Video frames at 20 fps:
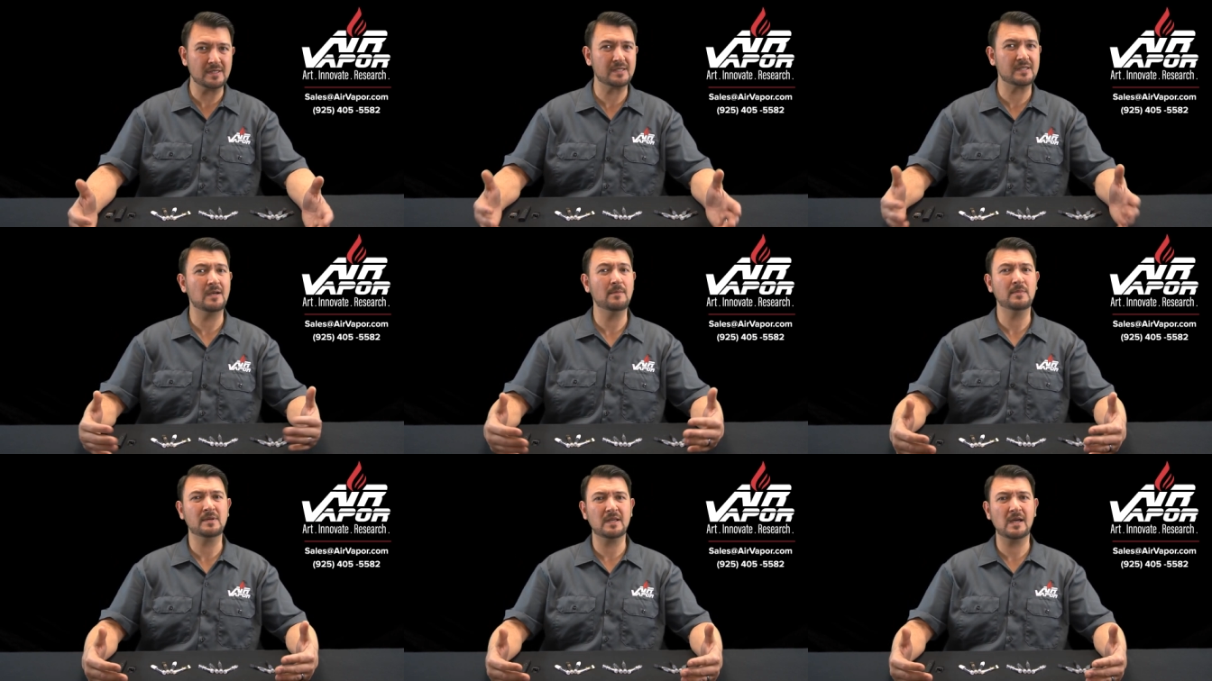
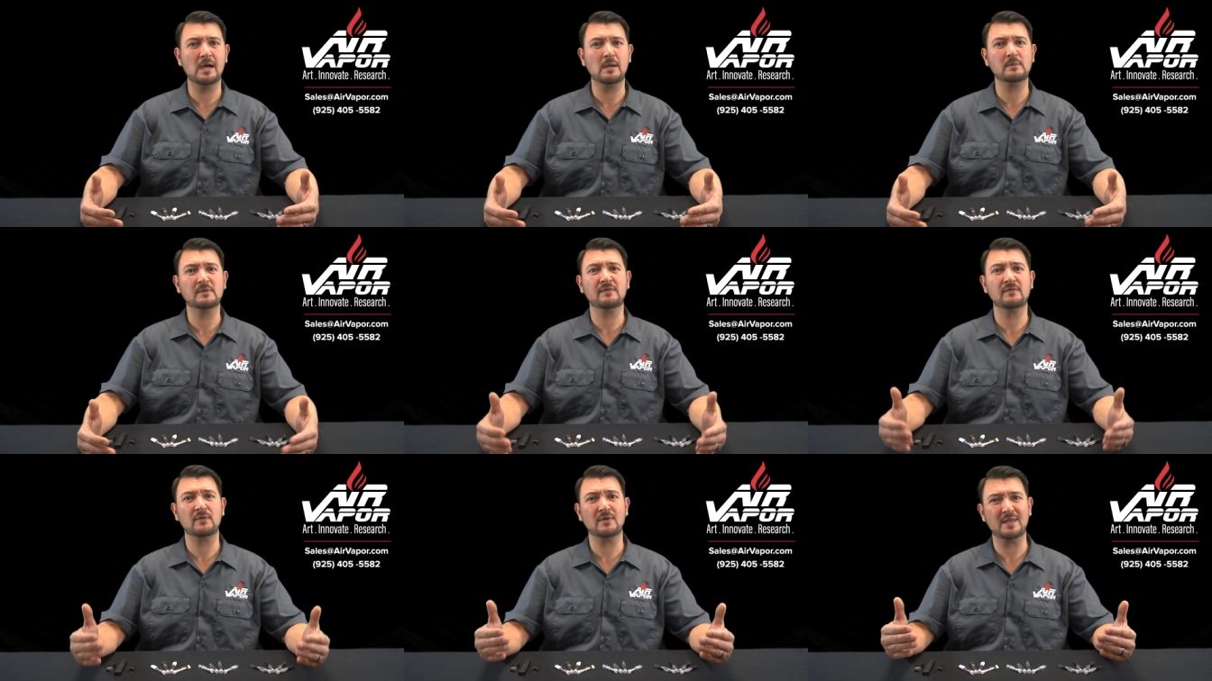
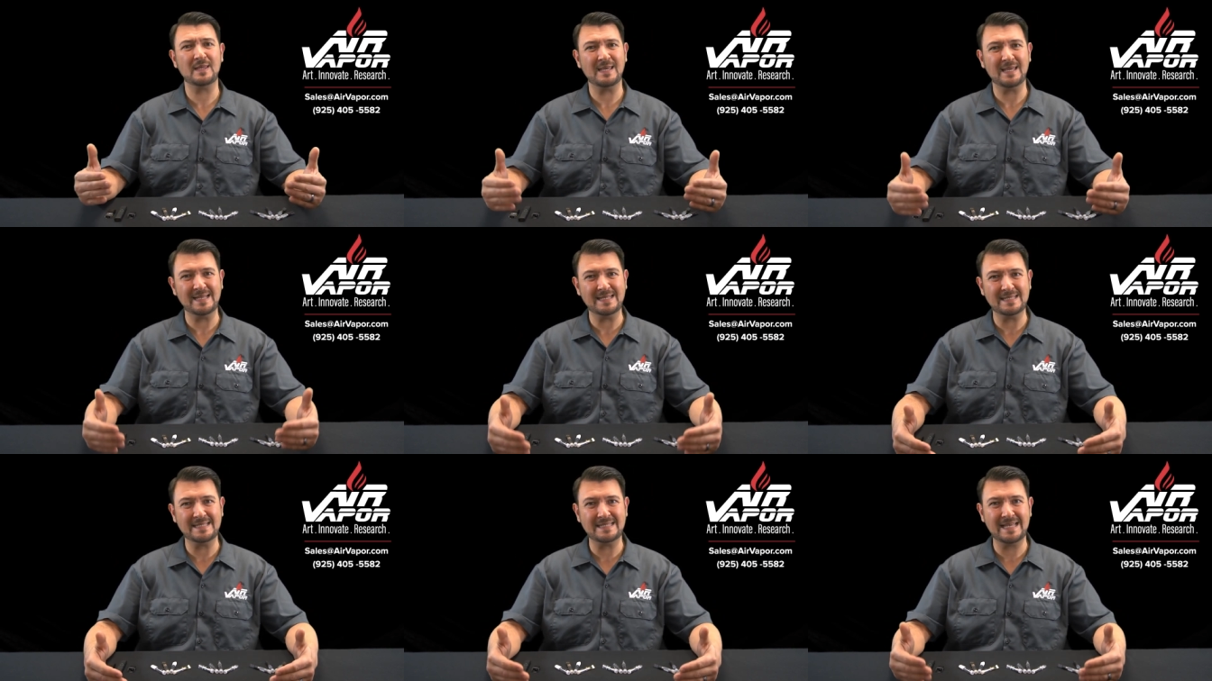sometimes for the
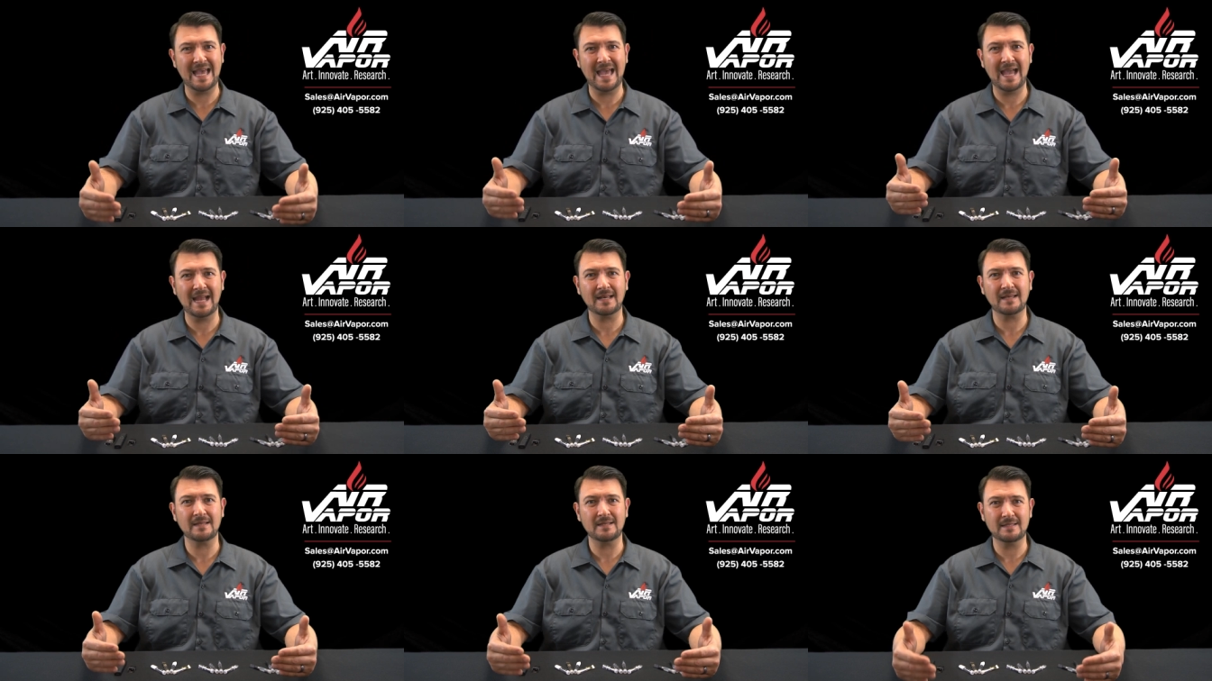
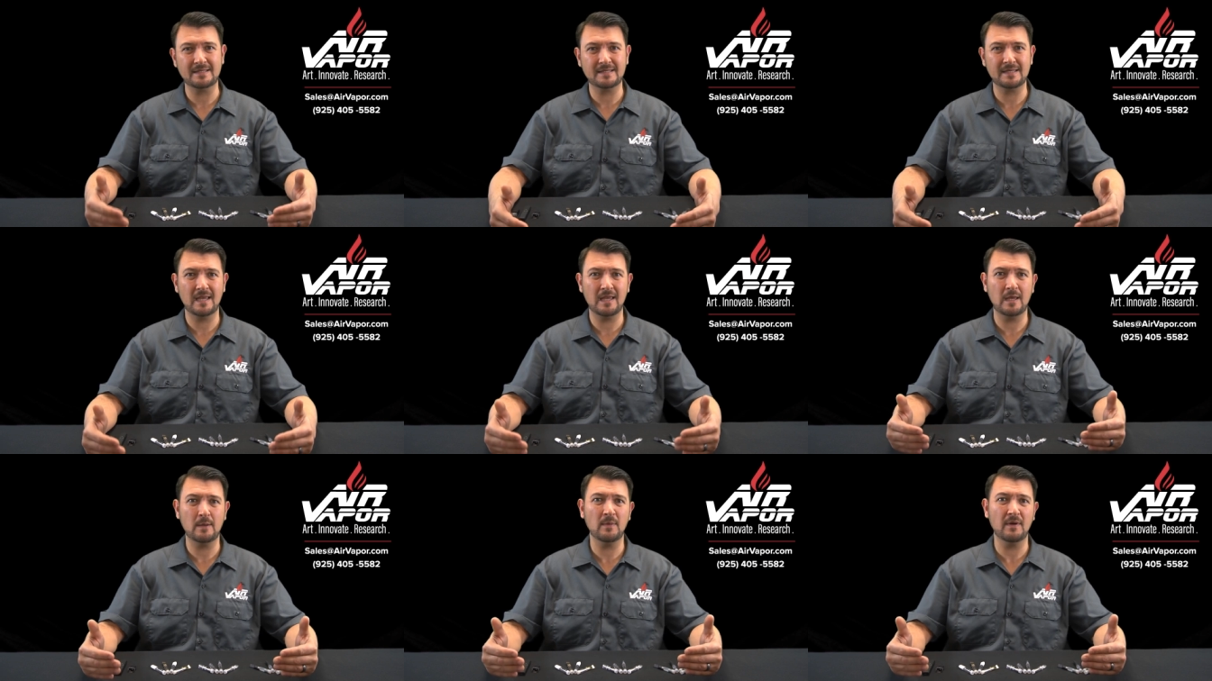exact
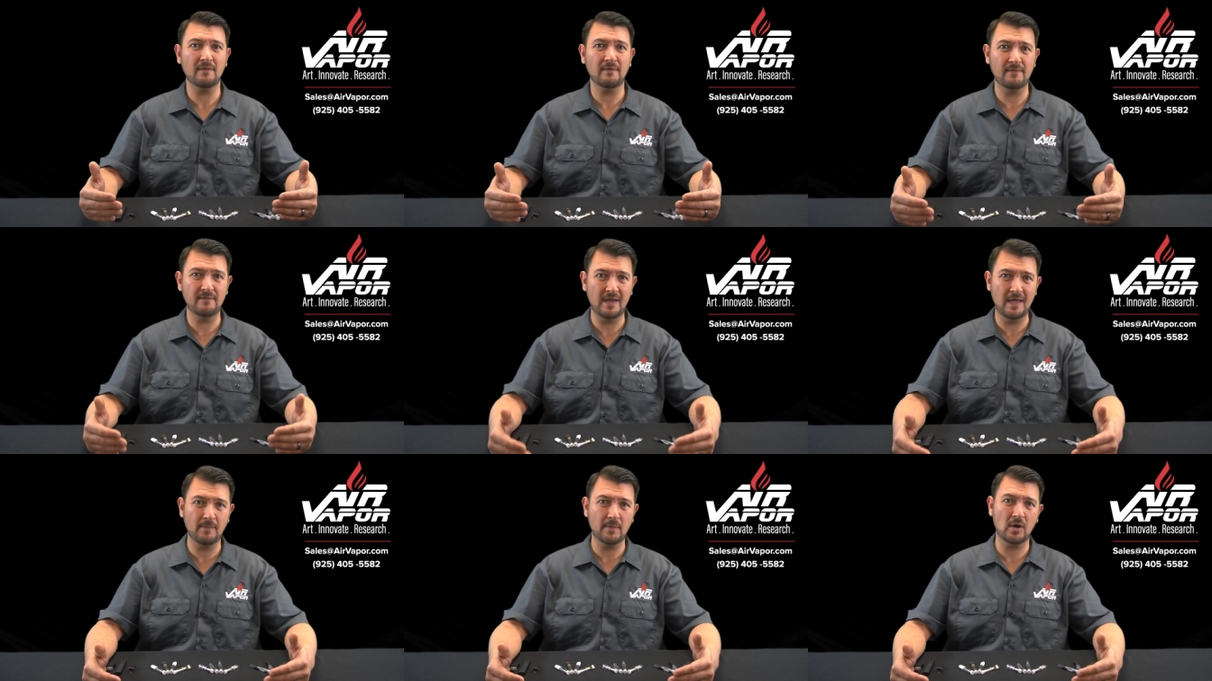same
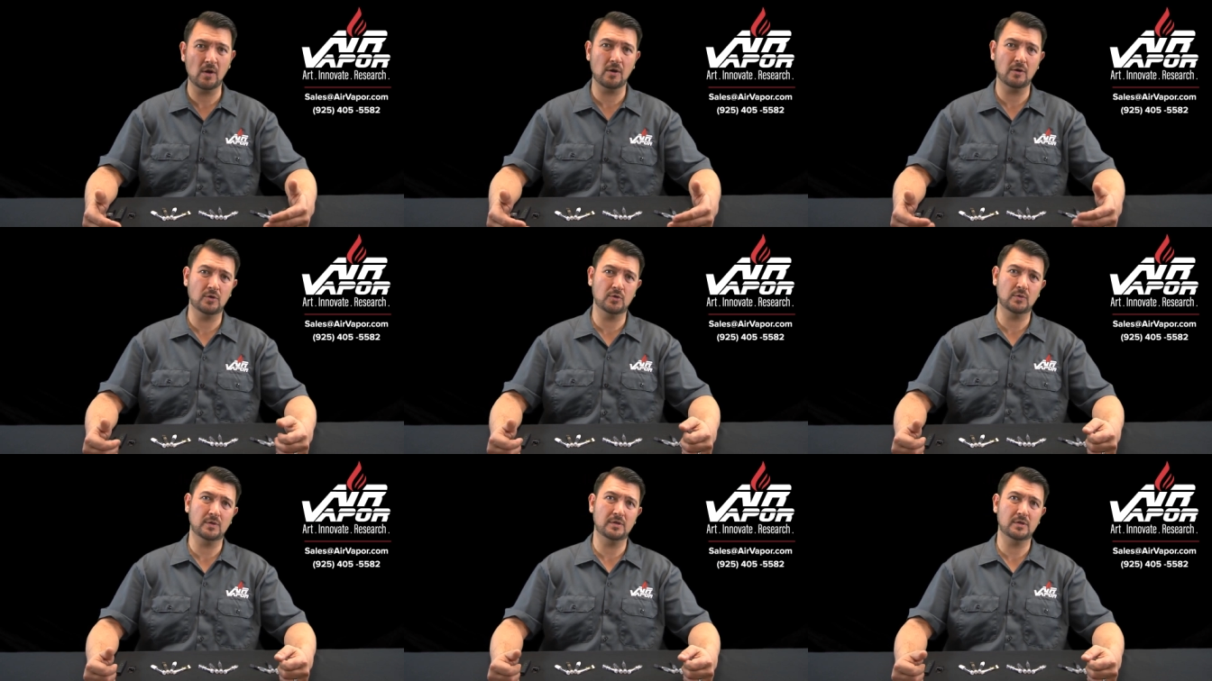vape
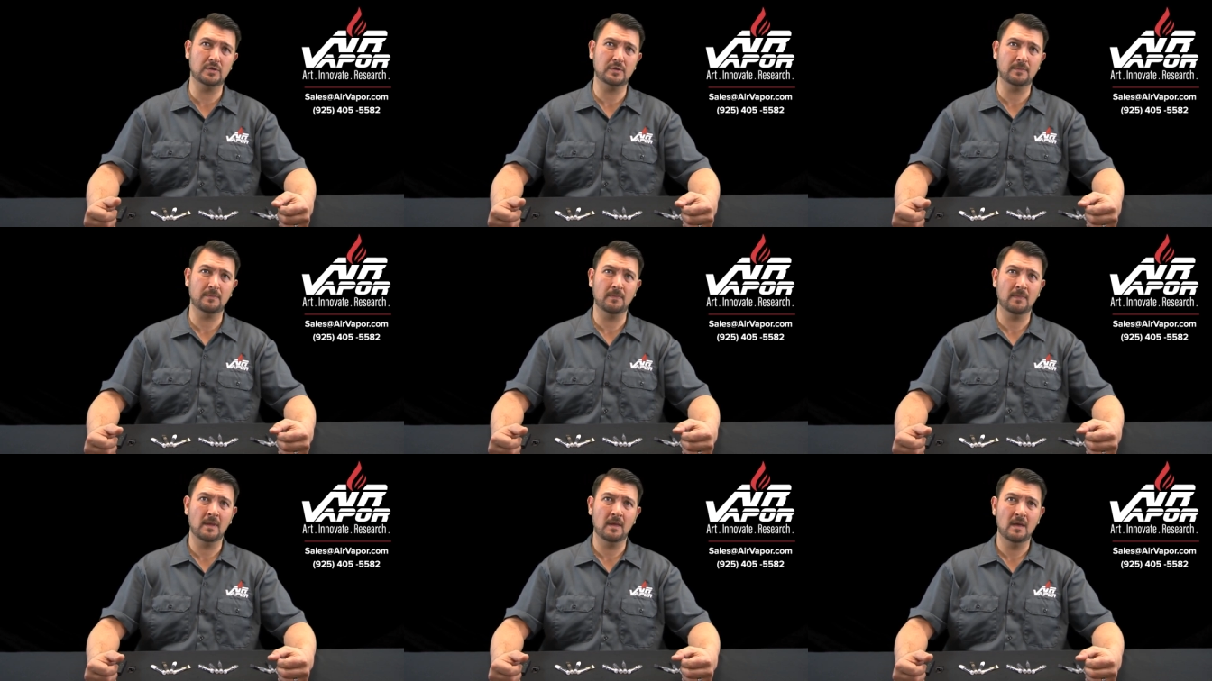cartridge.